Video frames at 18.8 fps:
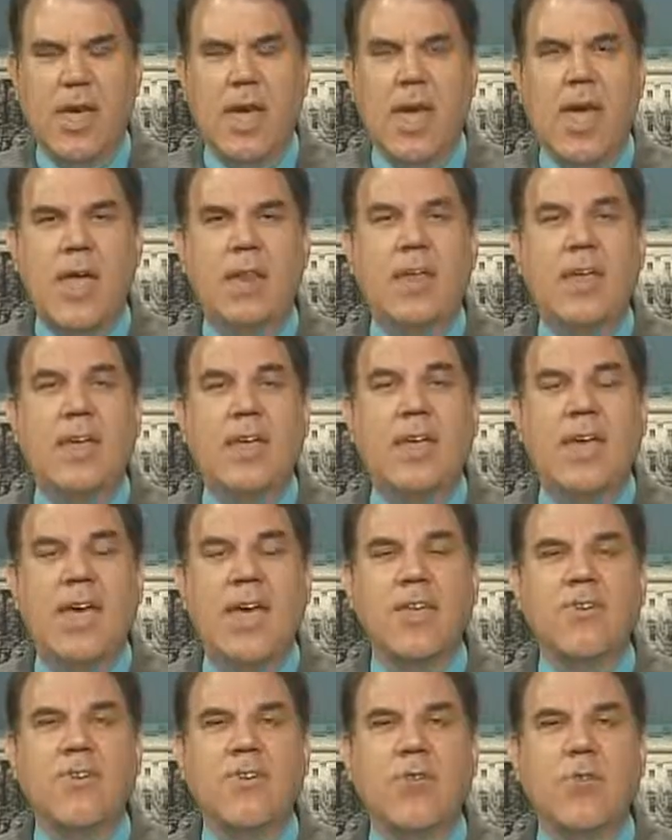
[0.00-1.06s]
and in
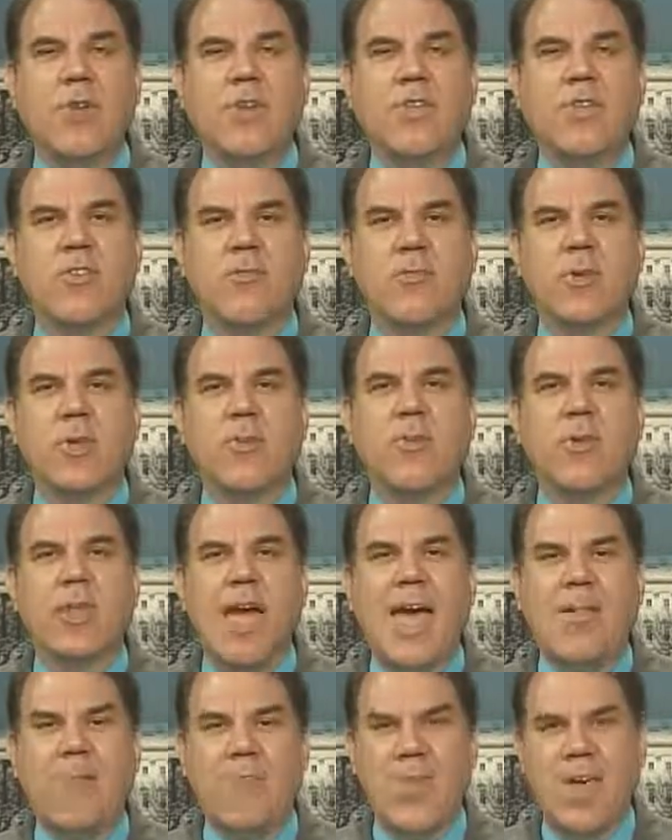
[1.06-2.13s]
cases where these people
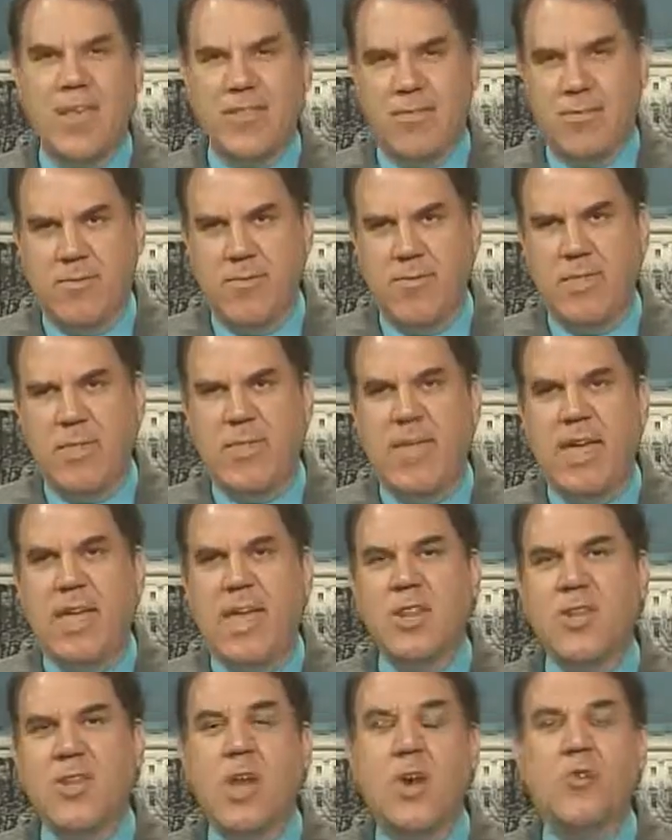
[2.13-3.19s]
admit that they
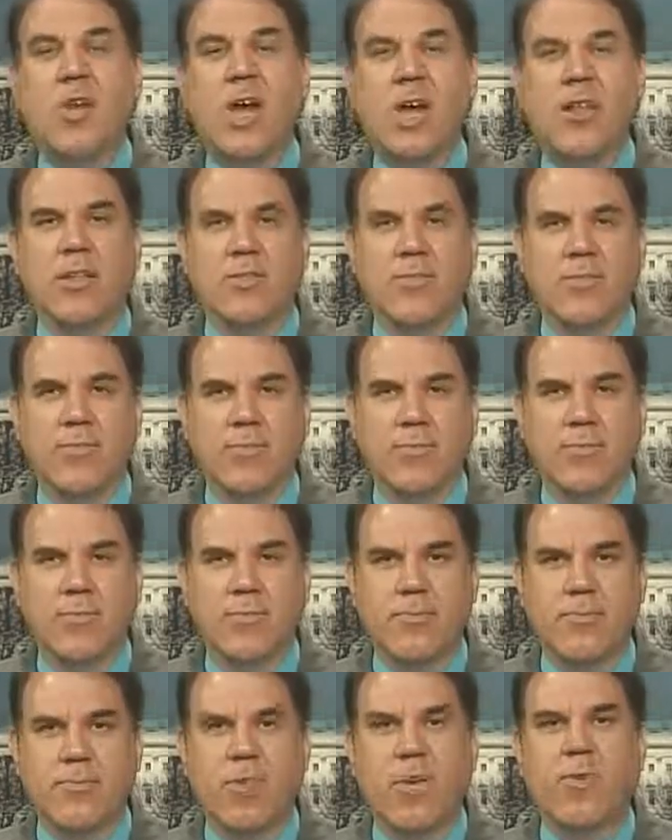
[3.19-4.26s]
had no knowledge
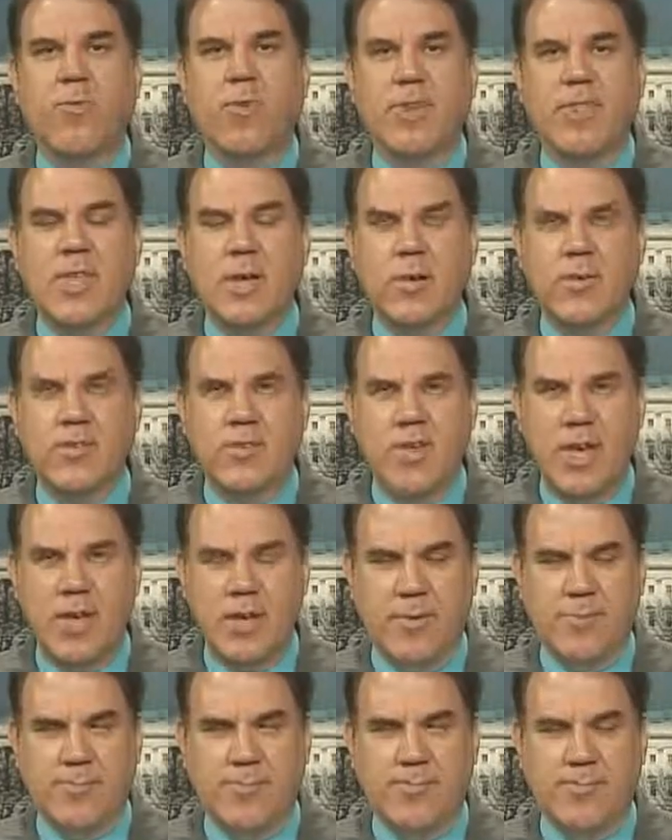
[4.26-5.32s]
of what they were
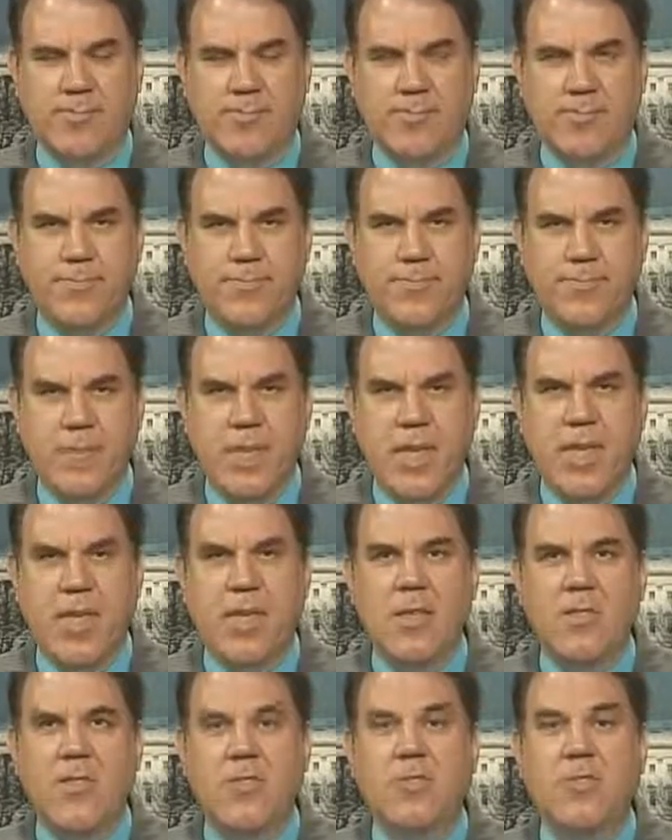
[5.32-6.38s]
signing.
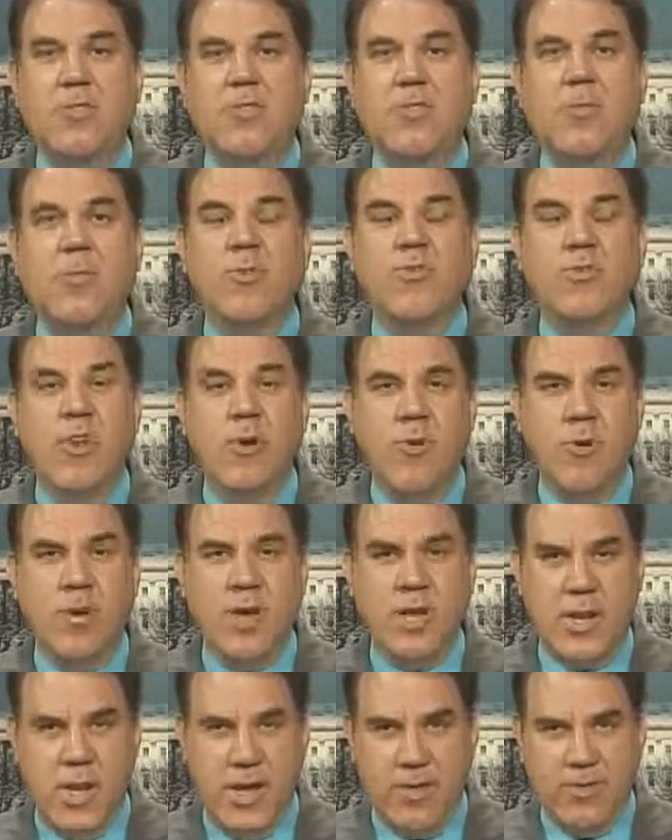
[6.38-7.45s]
The system is so
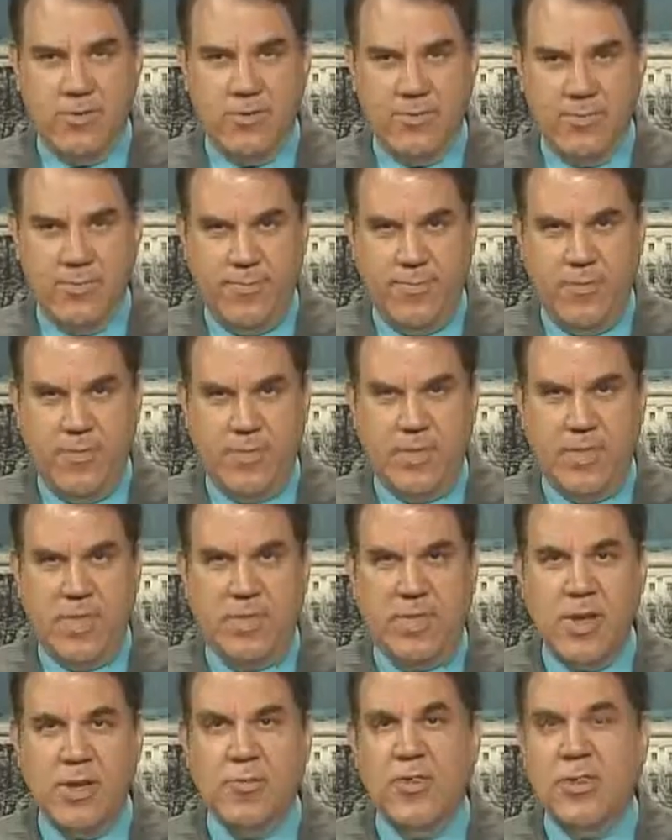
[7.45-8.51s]
organized
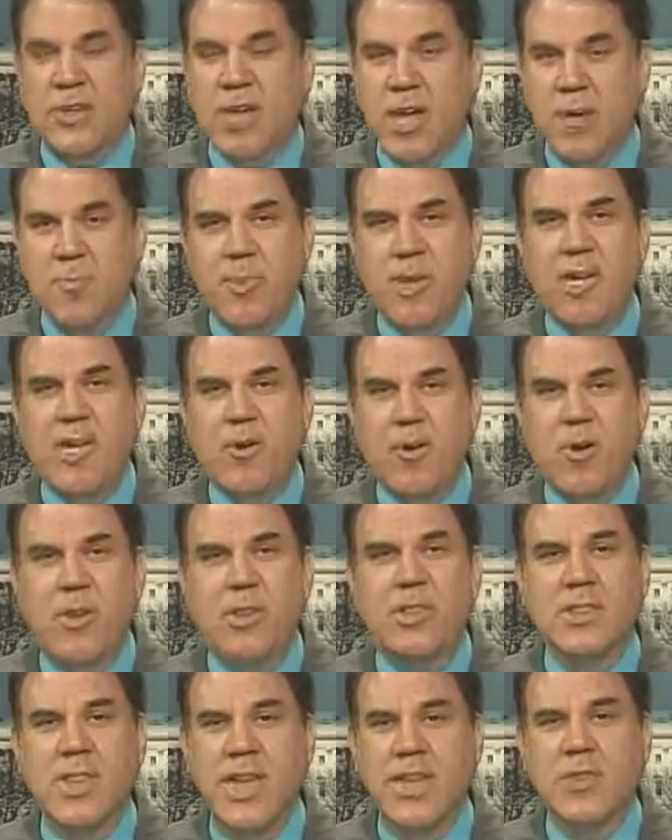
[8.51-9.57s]
that there is a company
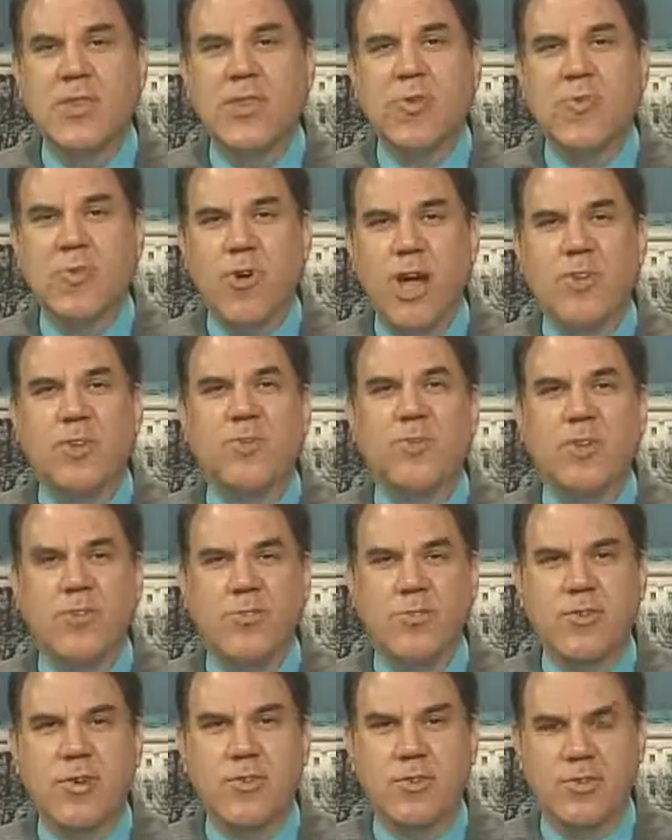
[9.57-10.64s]
called Lender Processing
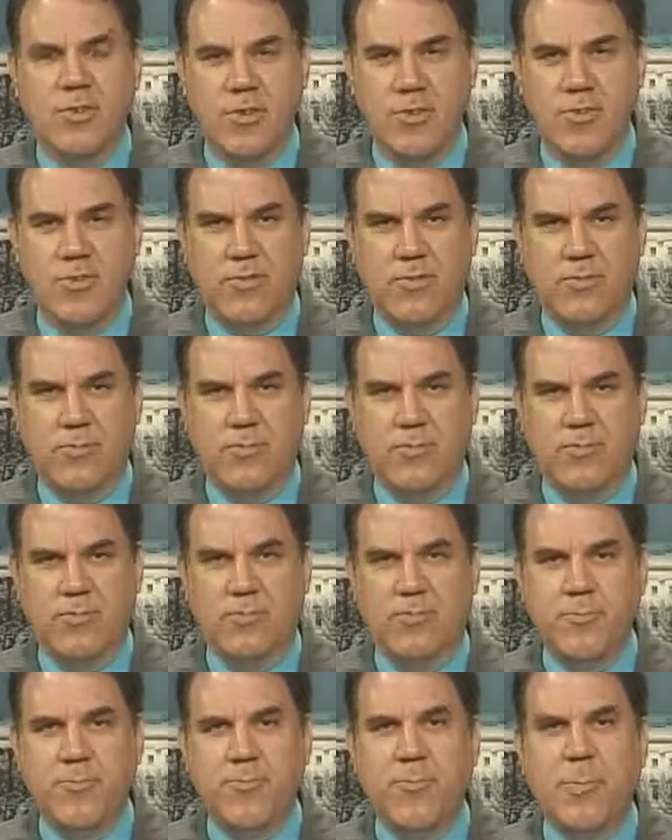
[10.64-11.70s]
Services
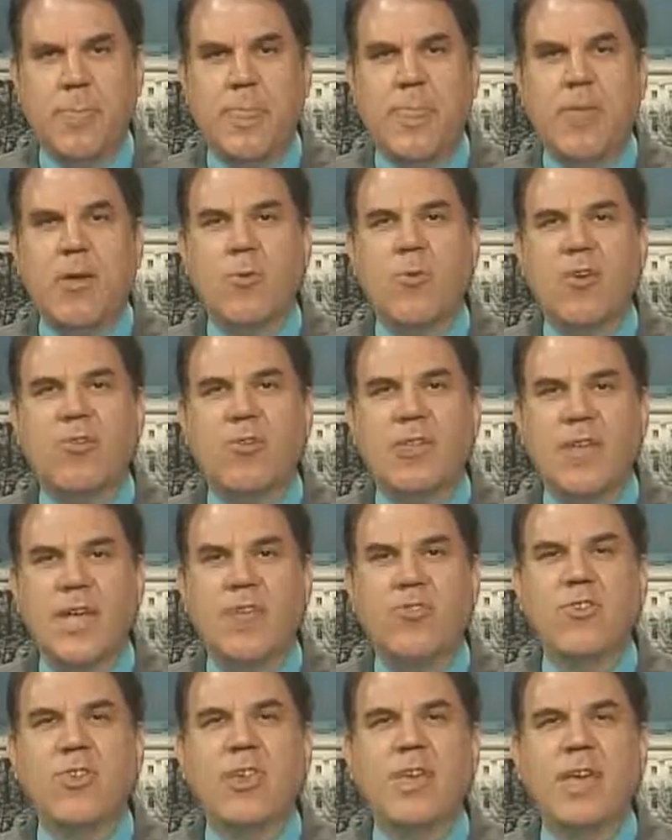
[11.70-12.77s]
which
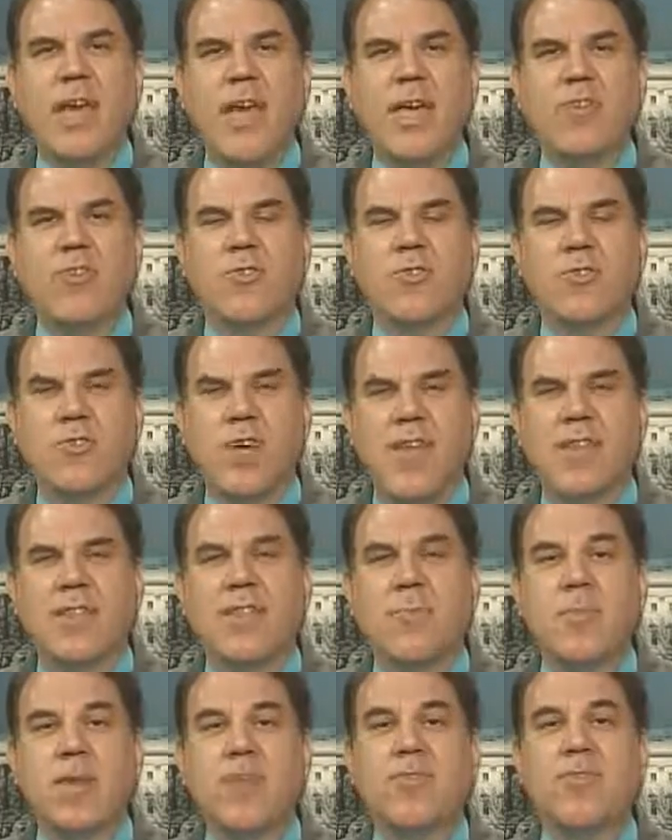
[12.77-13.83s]
allegedly has created
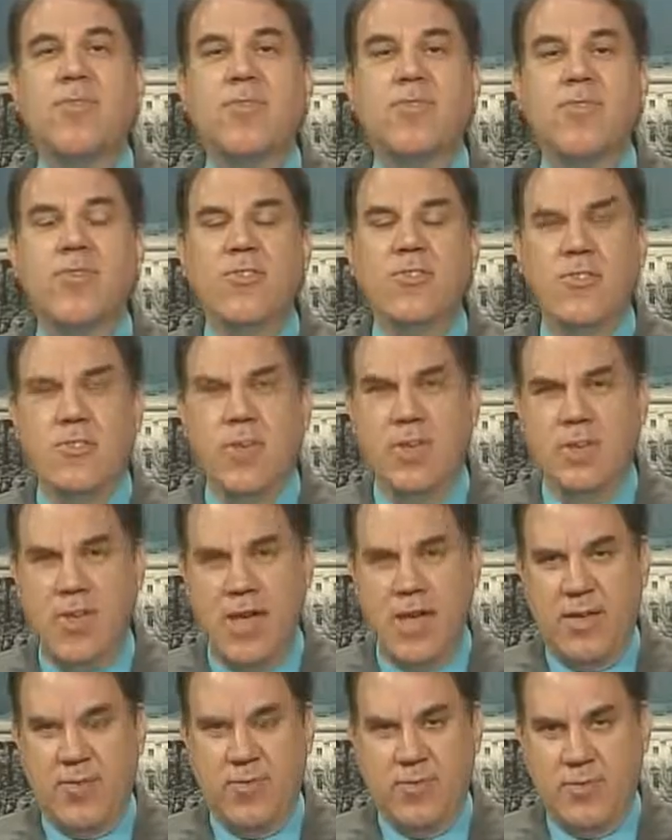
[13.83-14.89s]
the means to
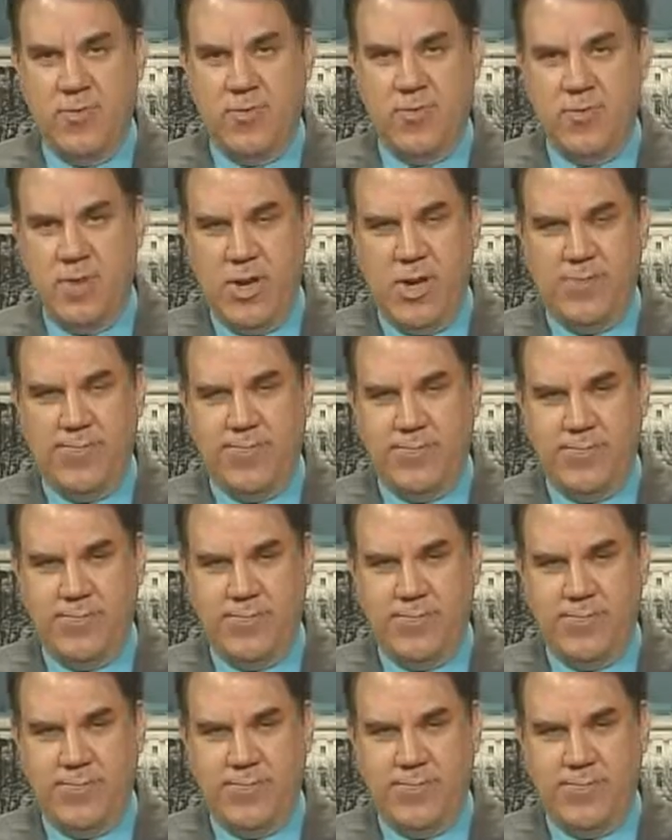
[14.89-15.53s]
systematize this fraud.